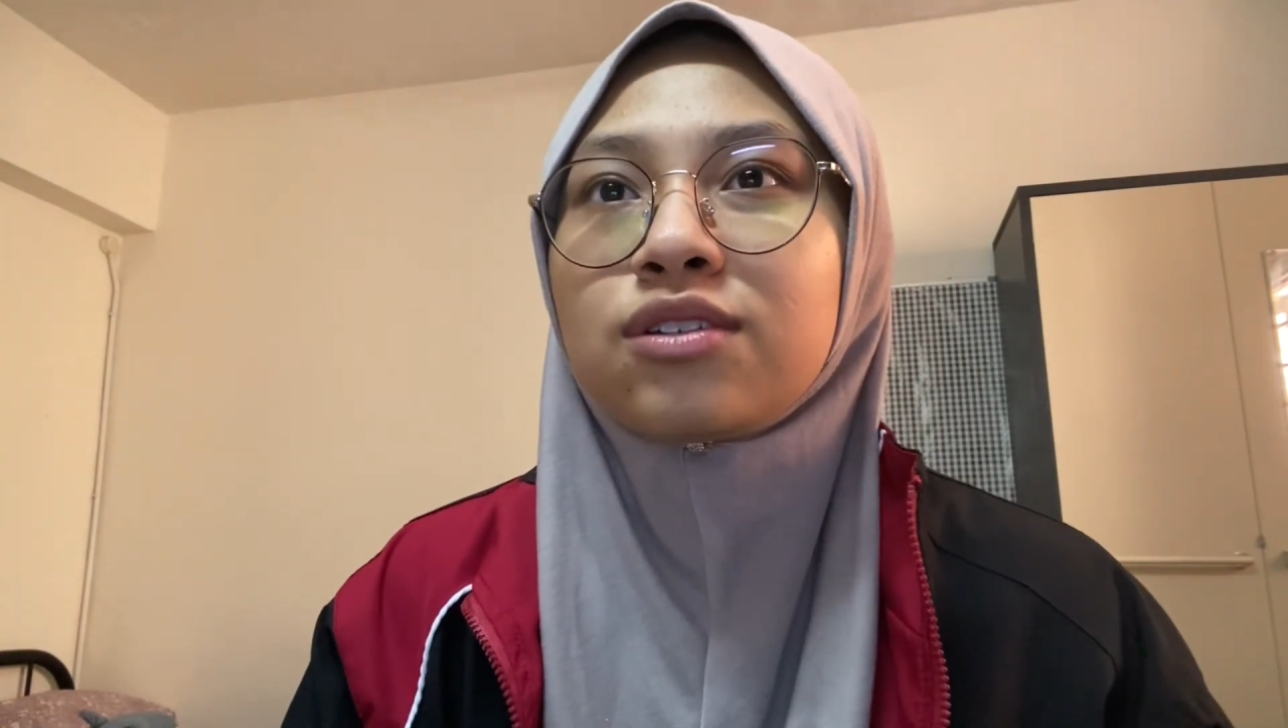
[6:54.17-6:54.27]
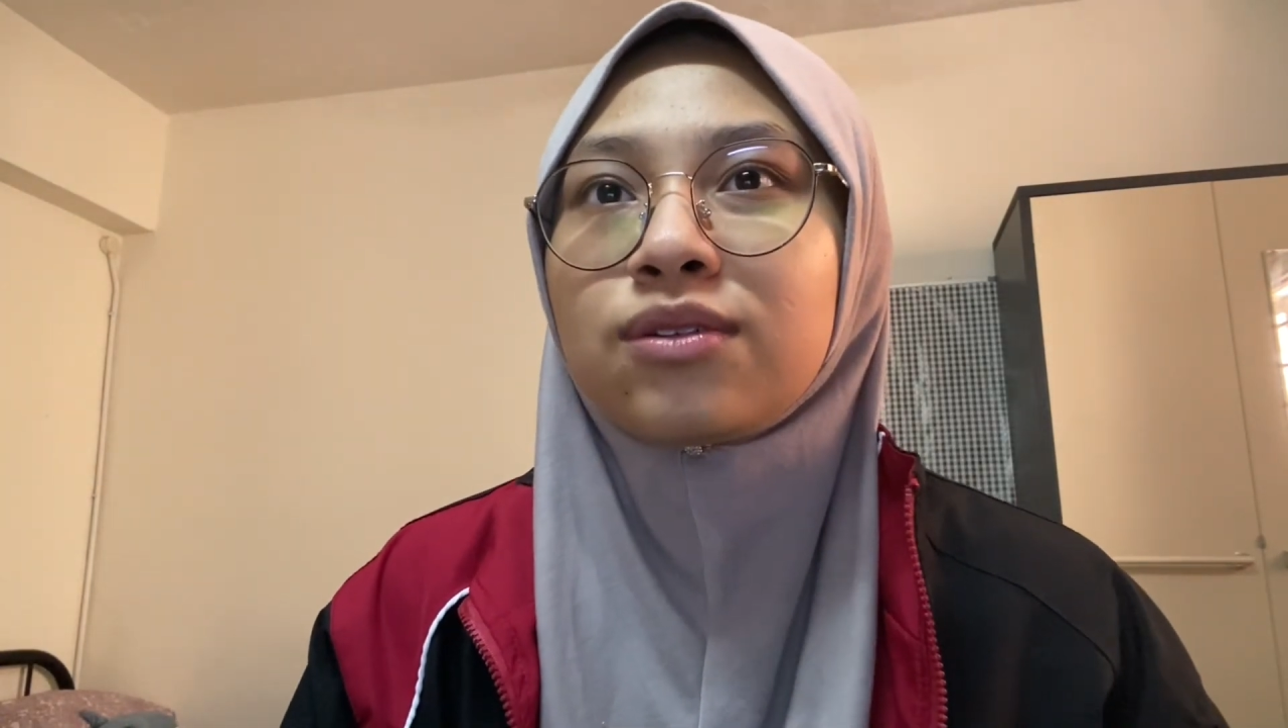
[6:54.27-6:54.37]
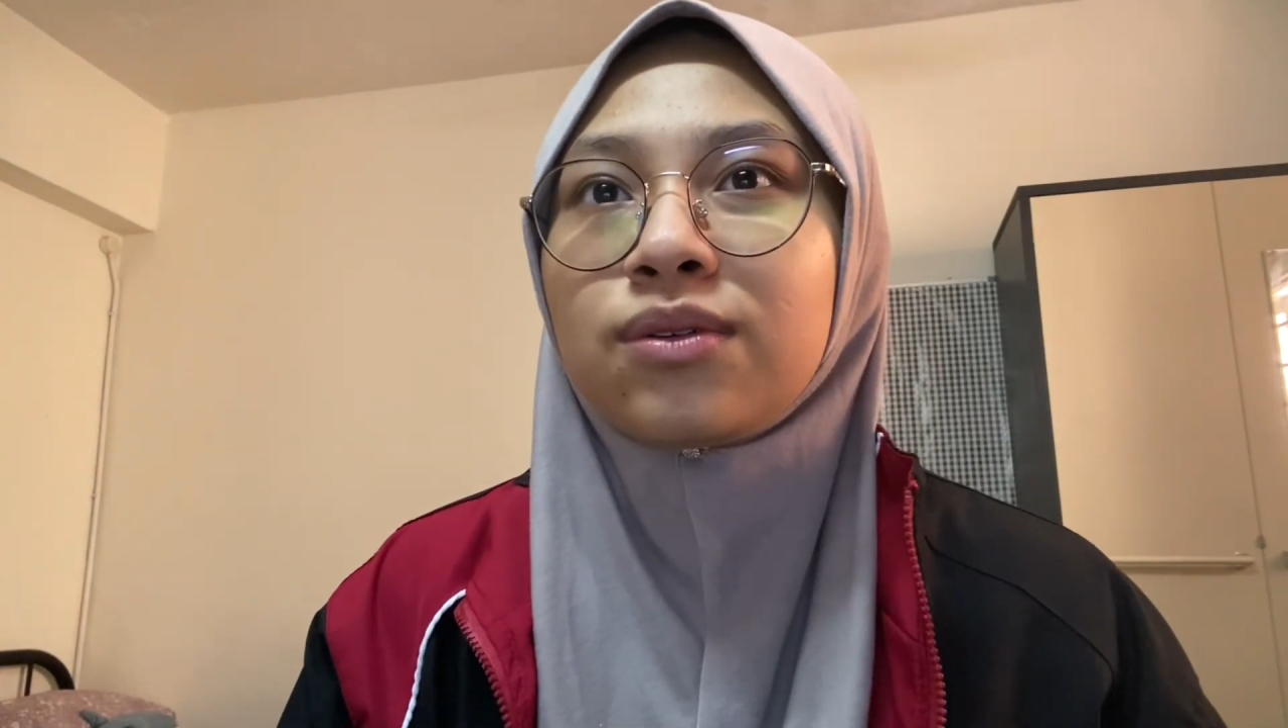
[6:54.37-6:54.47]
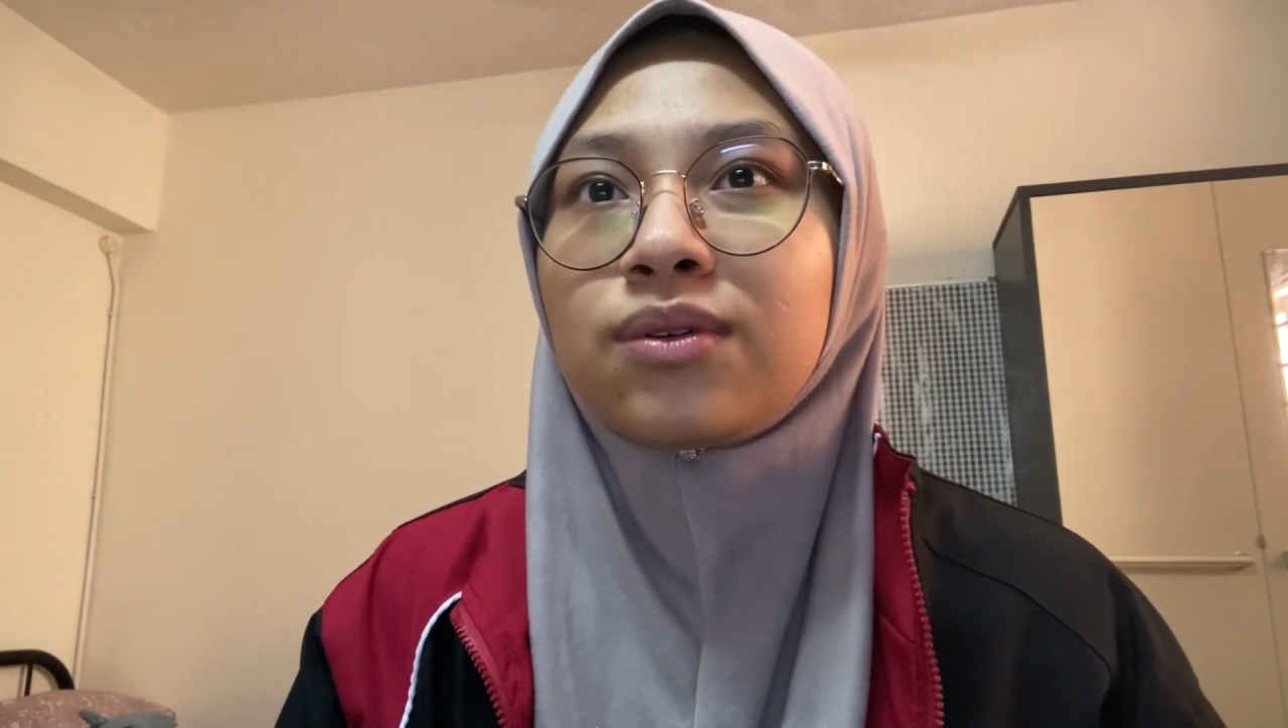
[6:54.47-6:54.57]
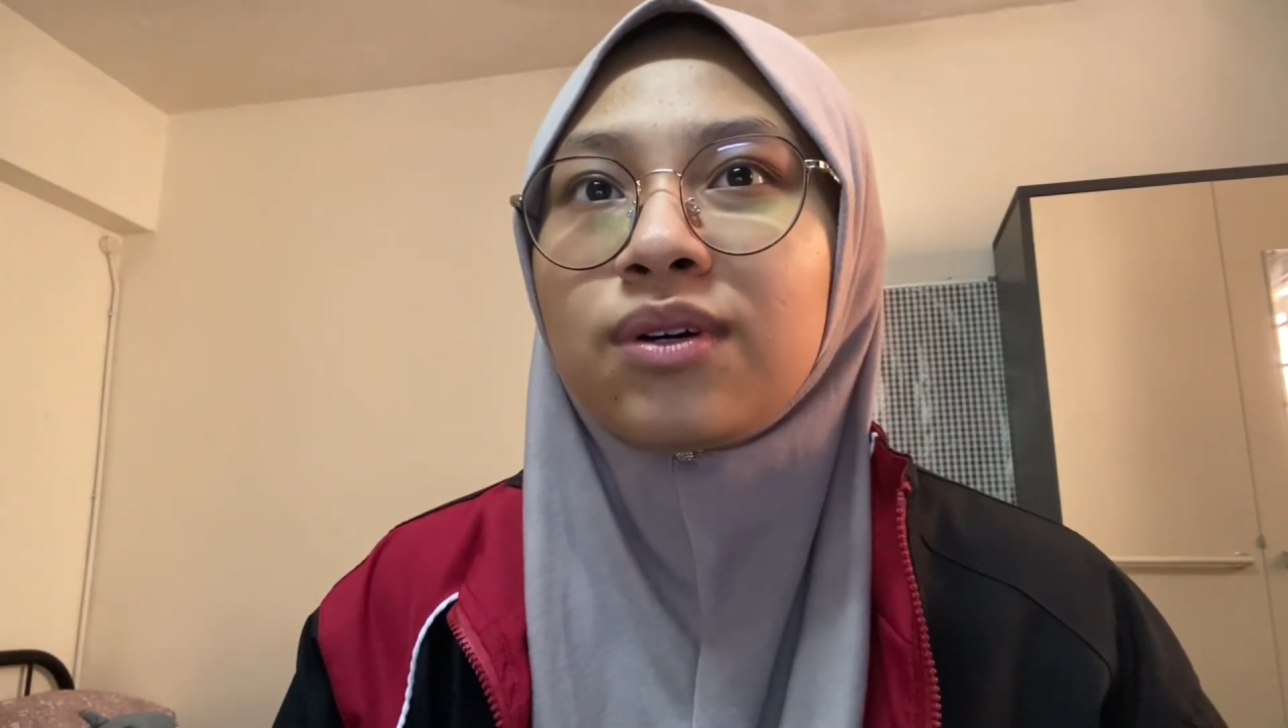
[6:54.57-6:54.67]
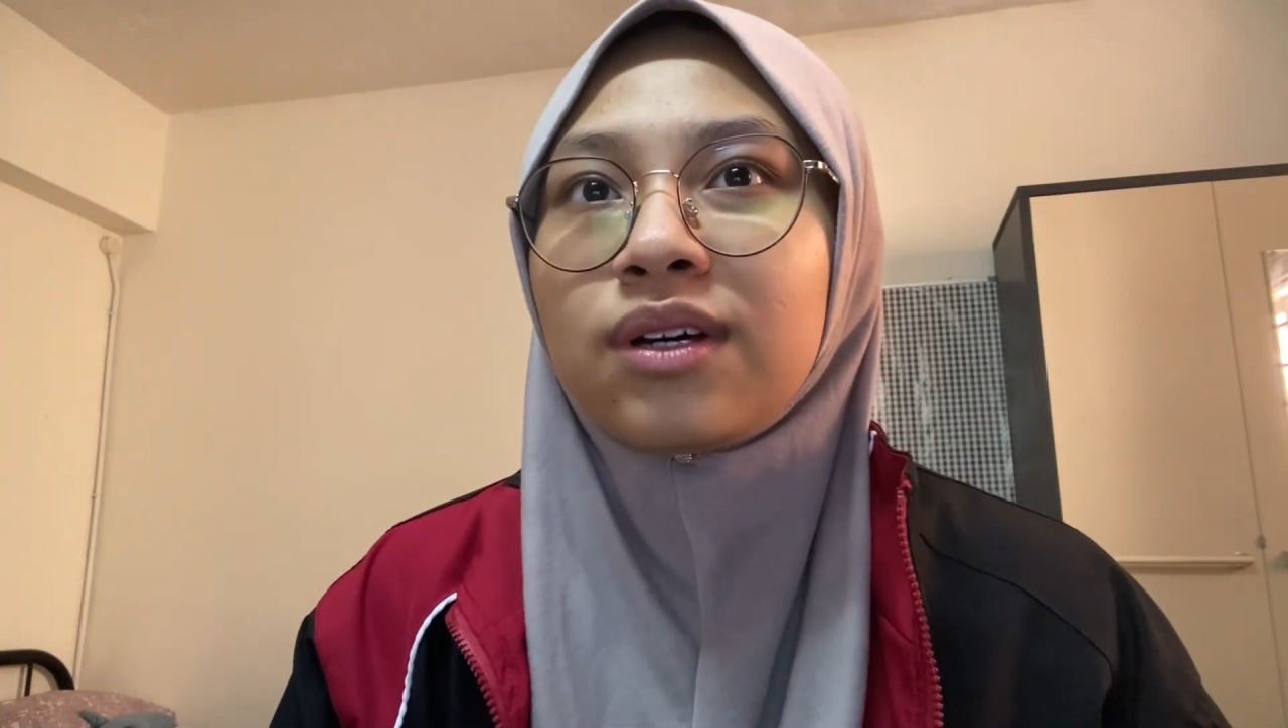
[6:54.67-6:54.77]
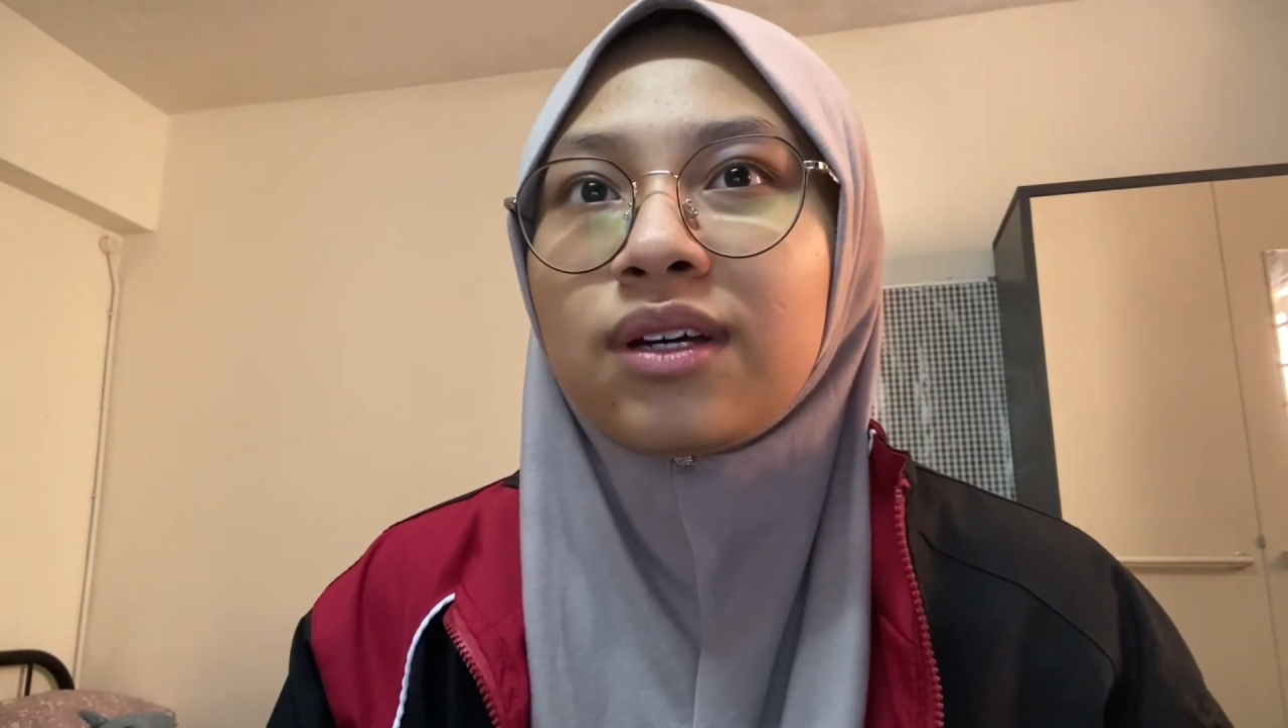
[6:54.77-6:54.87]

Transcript: So